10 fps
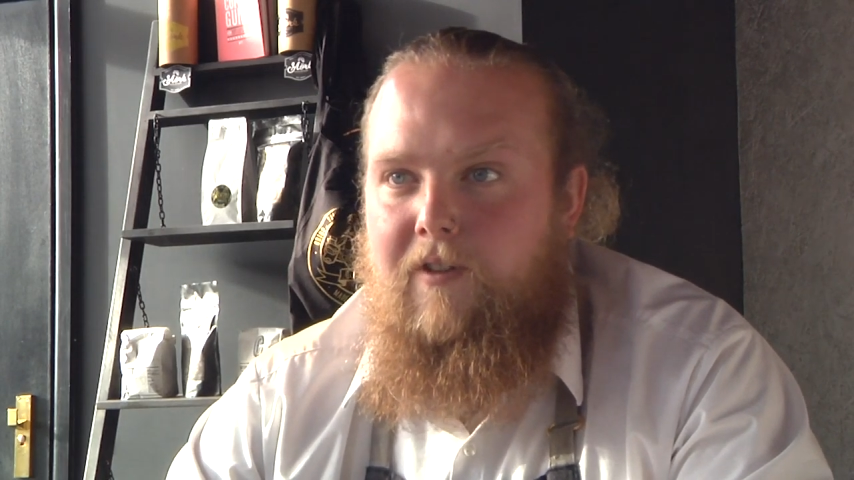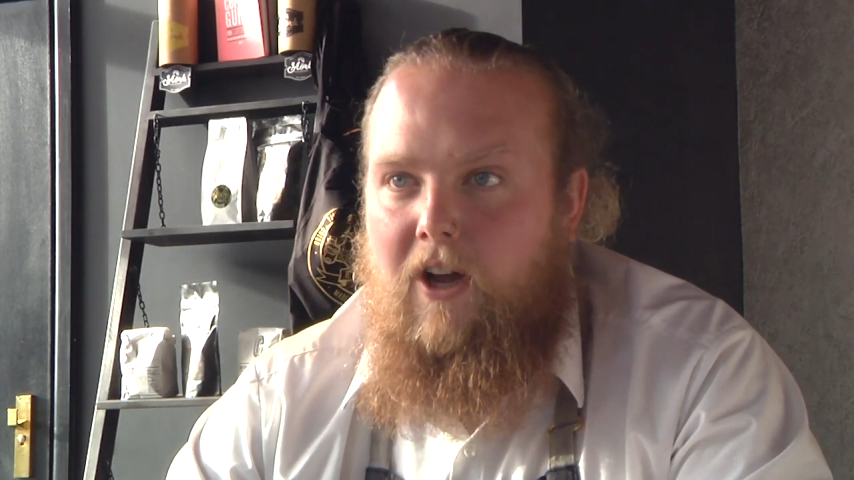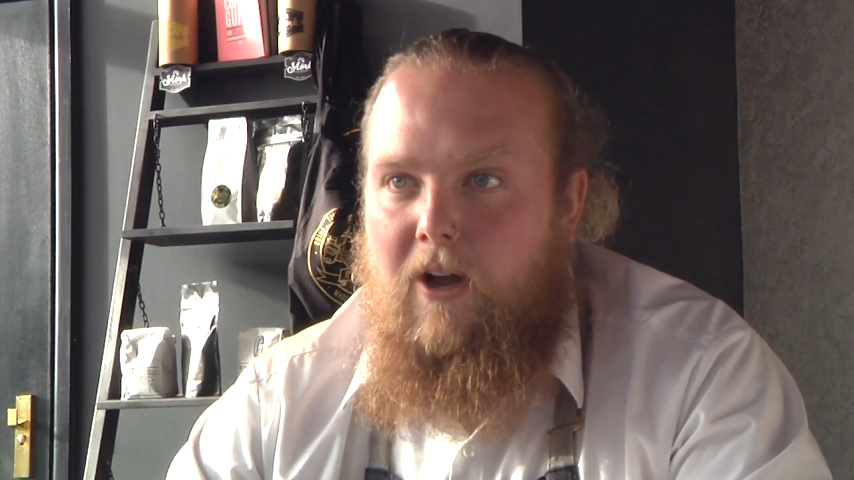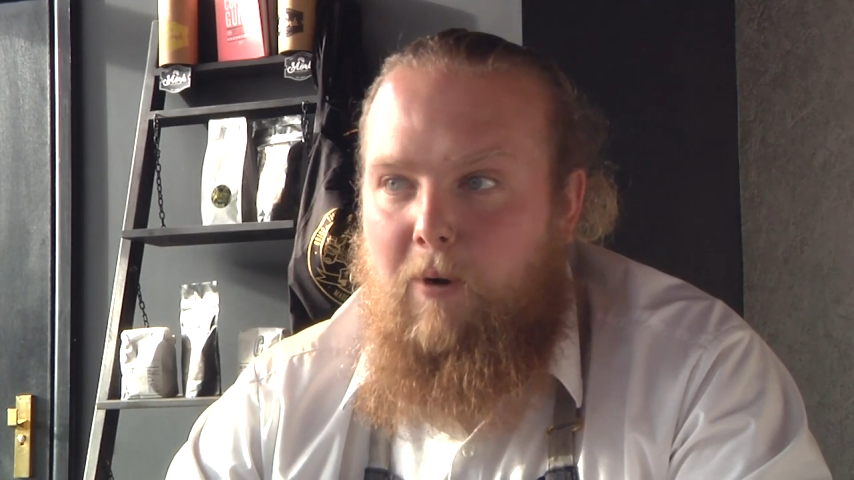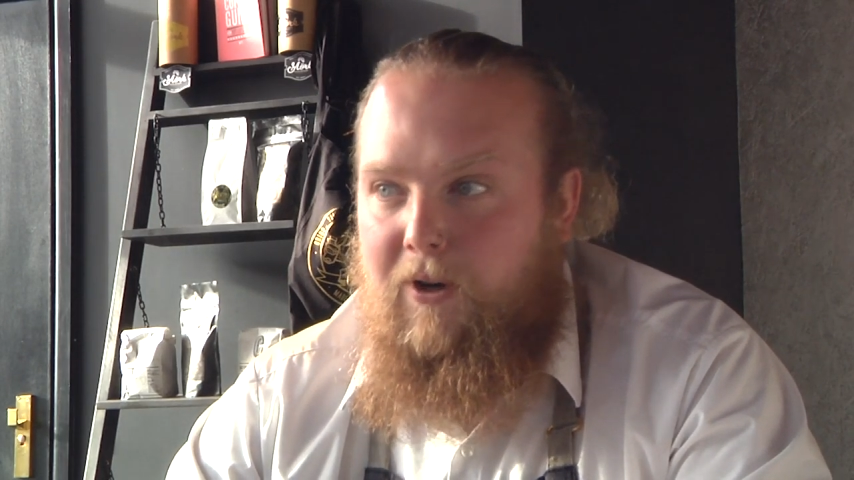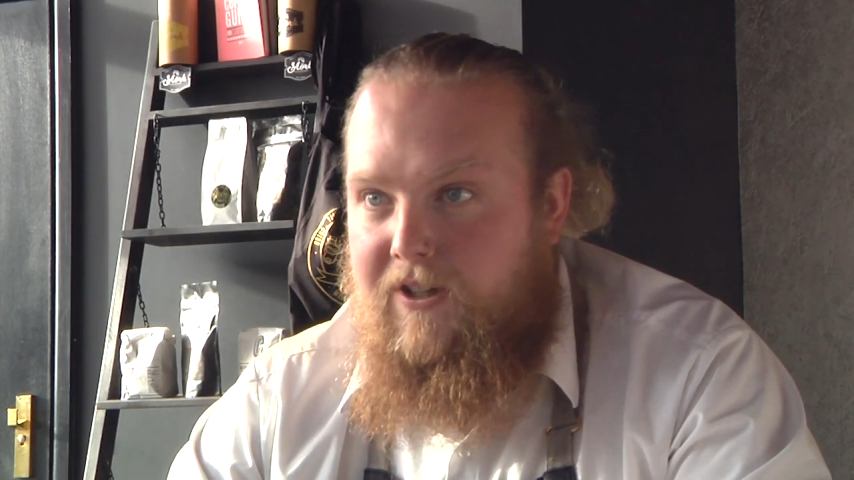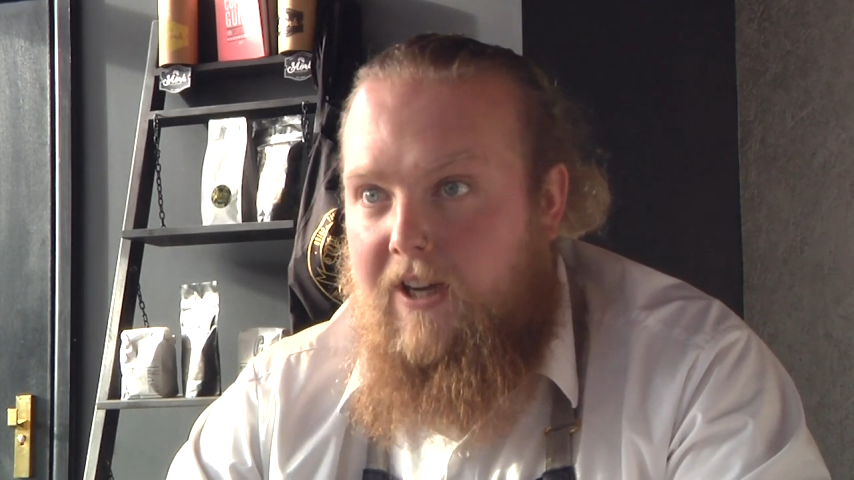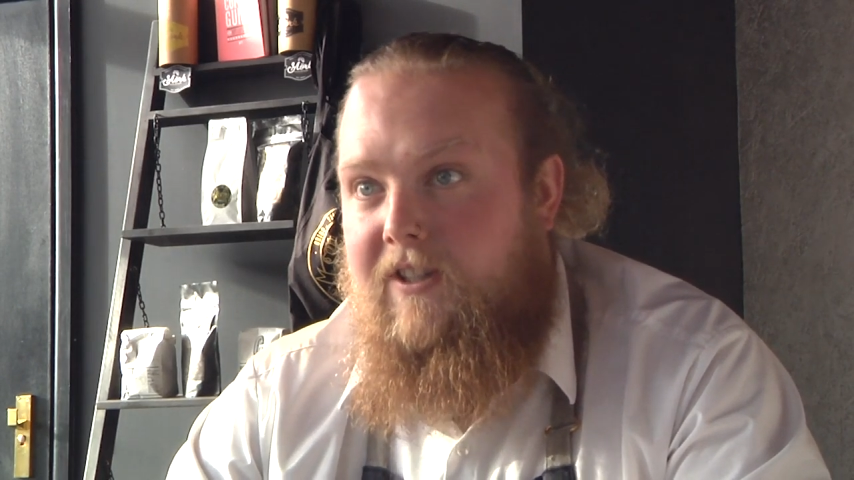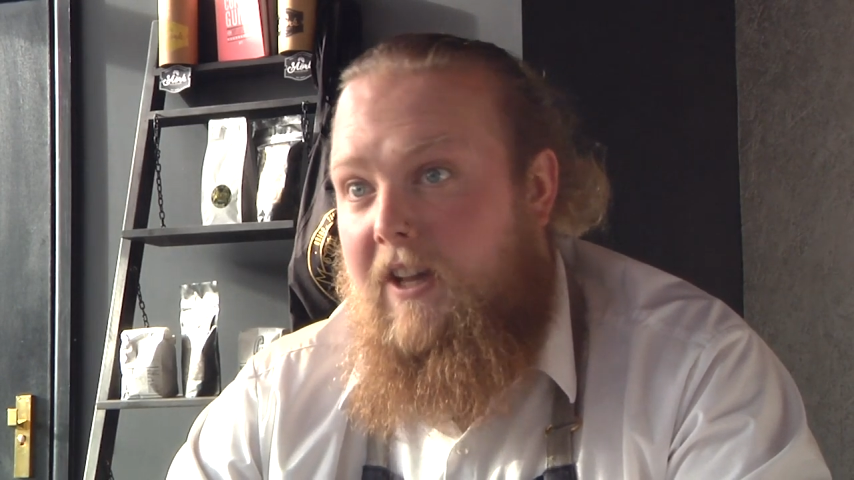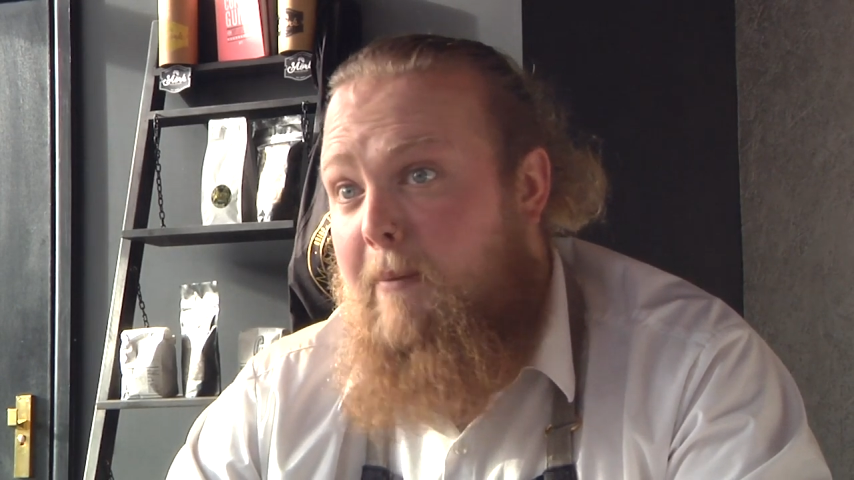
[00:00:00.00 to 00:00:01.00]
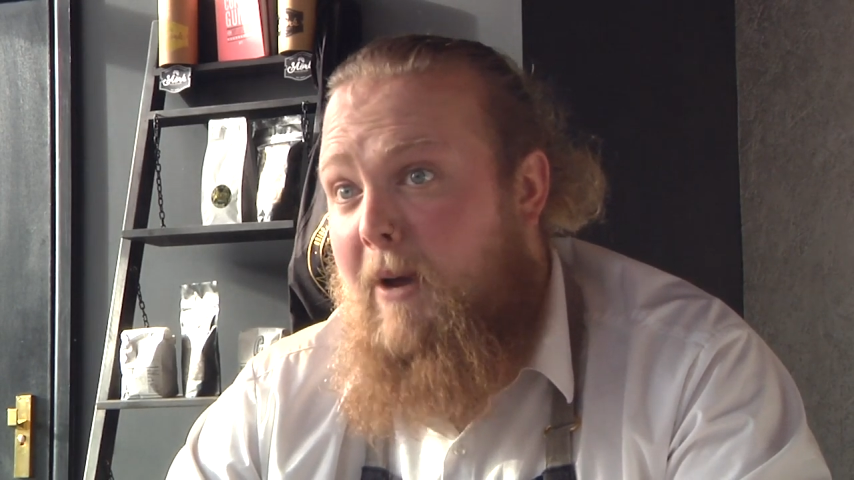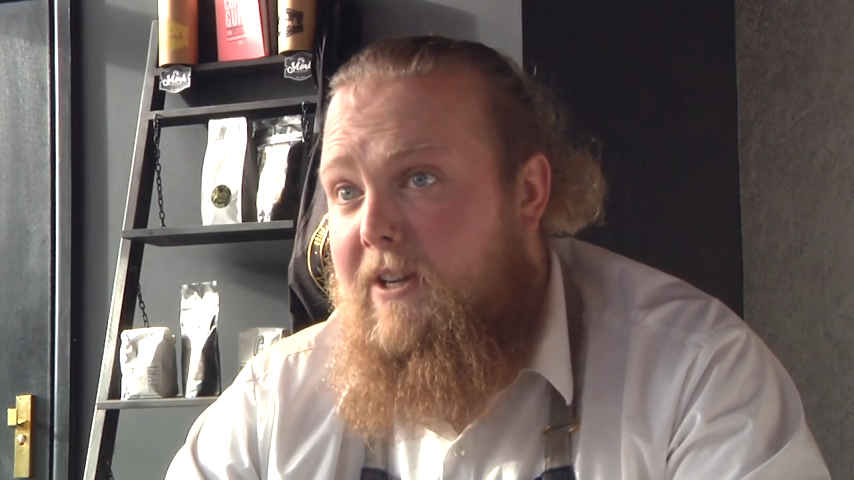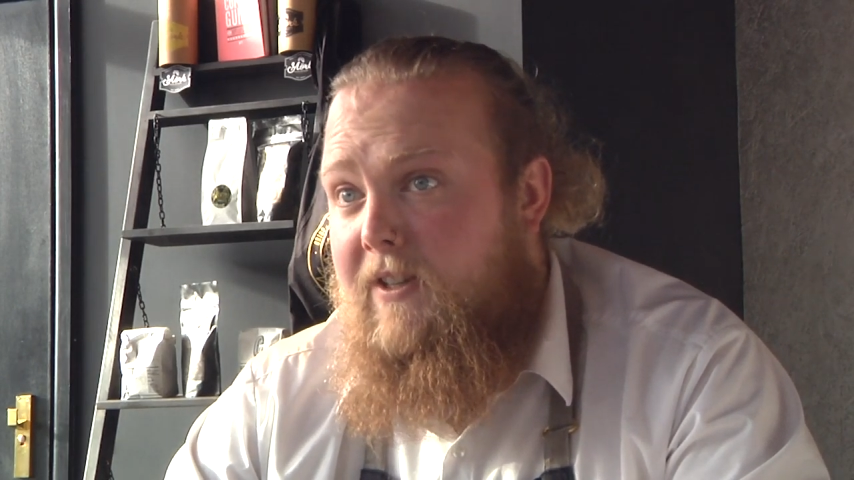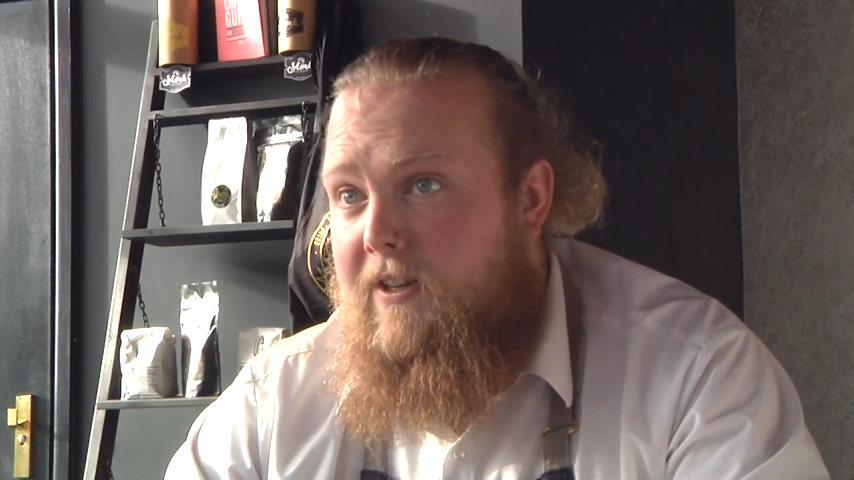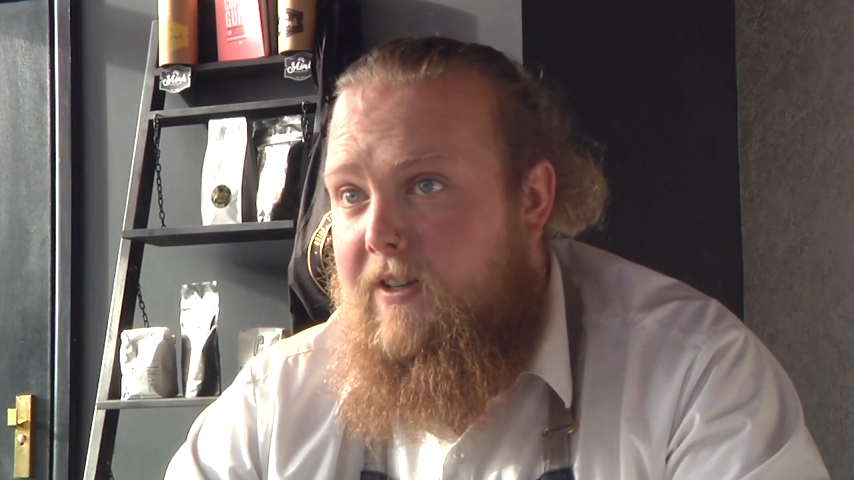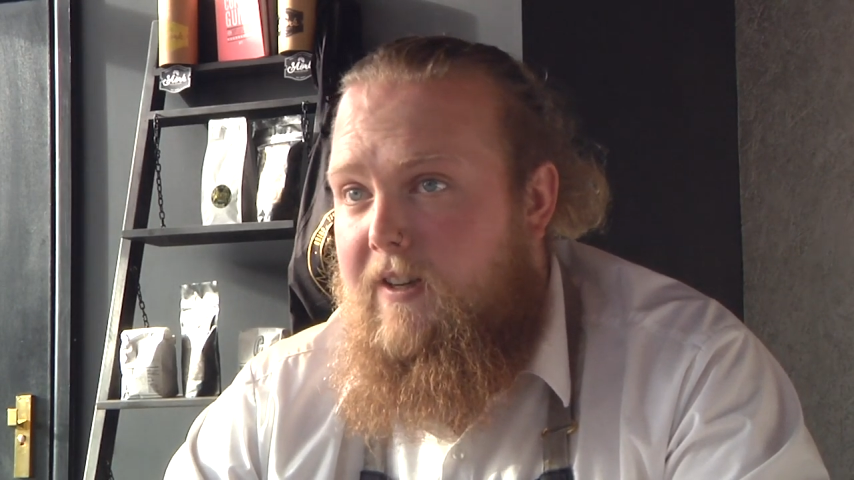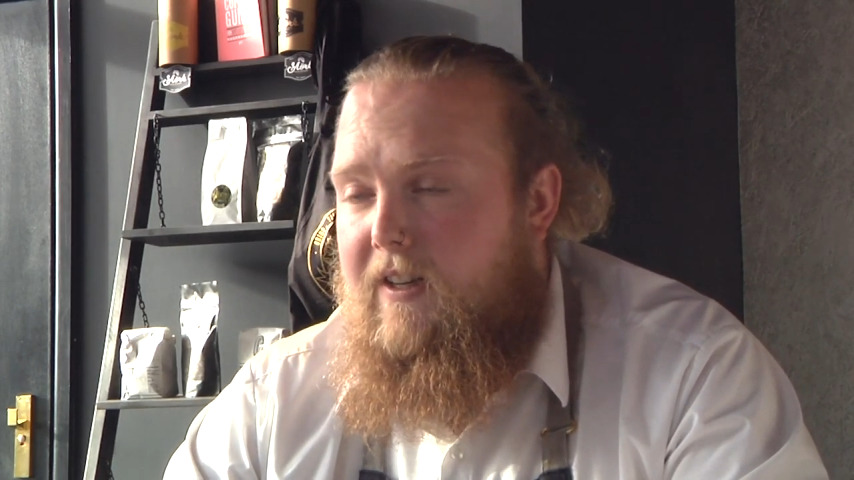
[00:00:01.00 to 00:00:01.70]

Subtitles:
on a day-to-day basis,